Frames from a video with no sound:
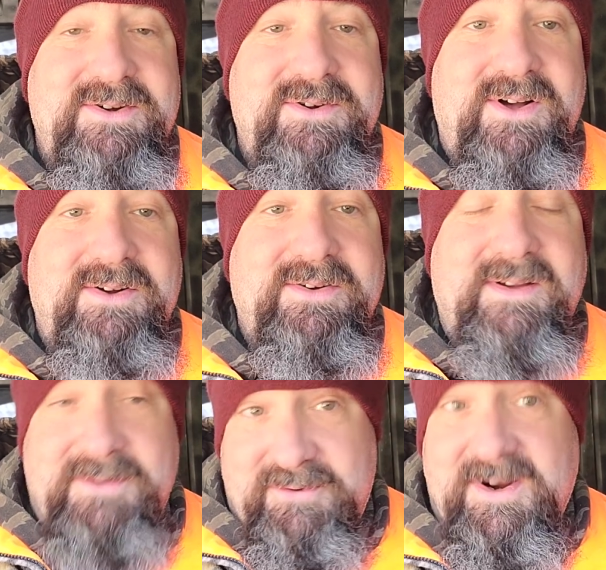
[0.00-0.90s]
your doctor?
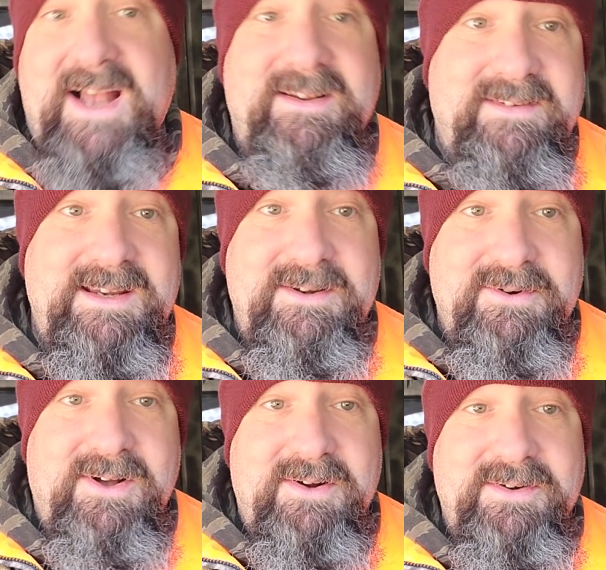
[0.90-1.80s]
Have you tried to see your
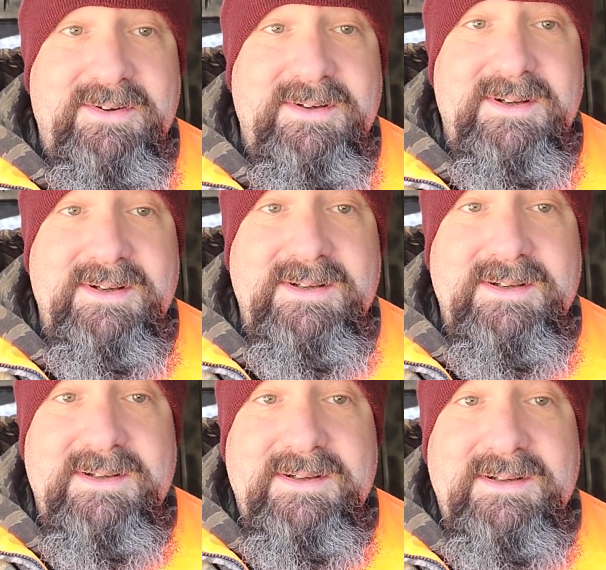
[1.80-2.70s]
doctor?
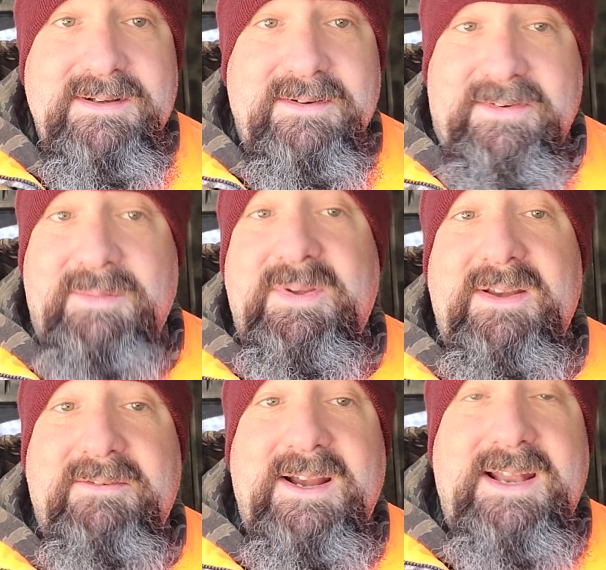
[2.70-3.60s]
Because I'm
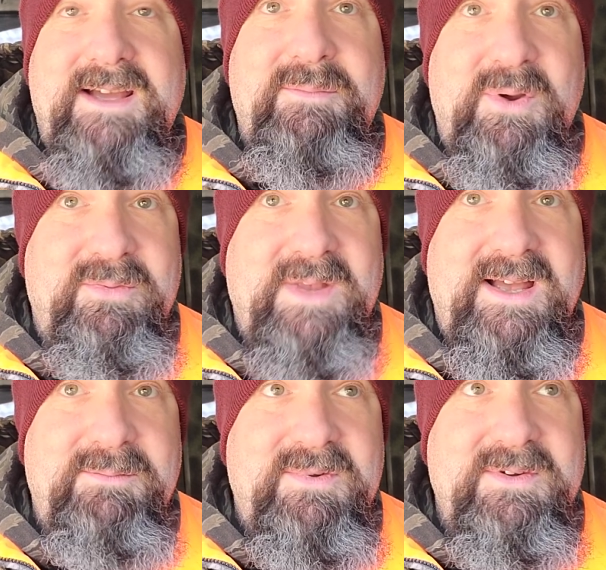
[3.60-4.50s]
telling you right now, most times